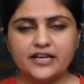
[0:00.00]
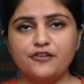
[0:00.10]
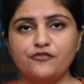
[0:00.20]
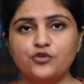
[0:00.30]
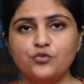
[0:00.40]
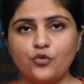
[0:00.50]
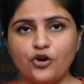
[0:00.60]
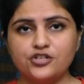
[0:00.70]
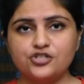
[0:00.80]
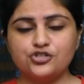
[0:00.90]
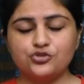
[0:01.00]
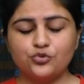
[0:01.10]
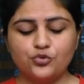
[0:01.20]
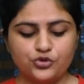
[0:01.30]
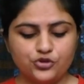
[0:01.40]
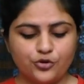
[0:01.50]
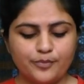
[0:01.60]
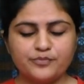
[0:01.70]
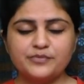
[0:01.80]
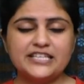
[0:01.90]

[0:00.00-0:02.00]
If you want to